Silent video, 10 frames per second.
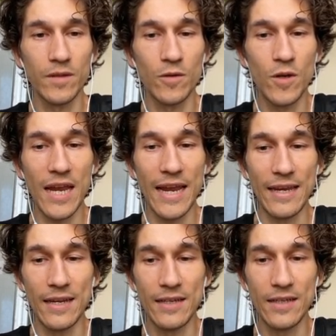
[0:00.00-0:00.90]
Okay,
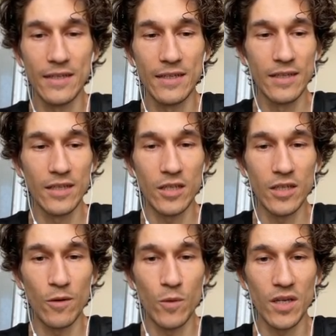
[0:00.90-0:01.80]
so
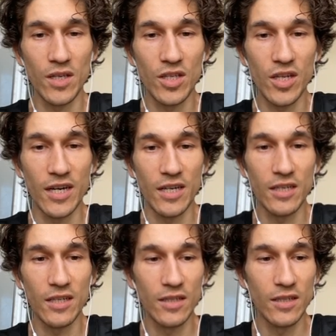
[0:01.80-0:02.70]
now we can start.
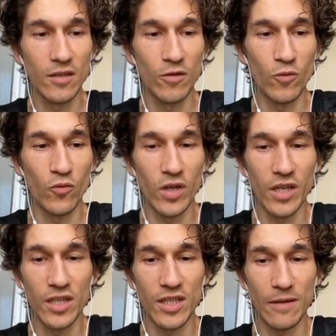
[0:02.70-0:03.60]

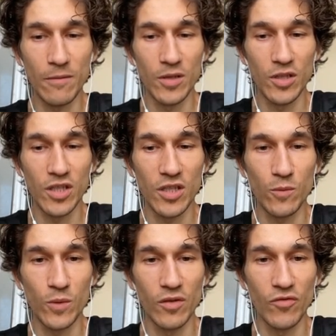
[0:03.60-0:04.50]
Hopefully sevens
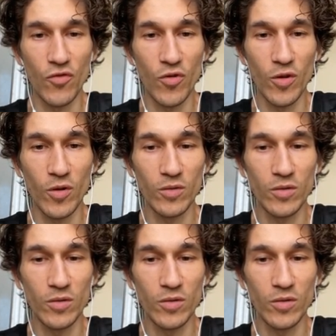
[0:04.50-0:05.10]
will roll.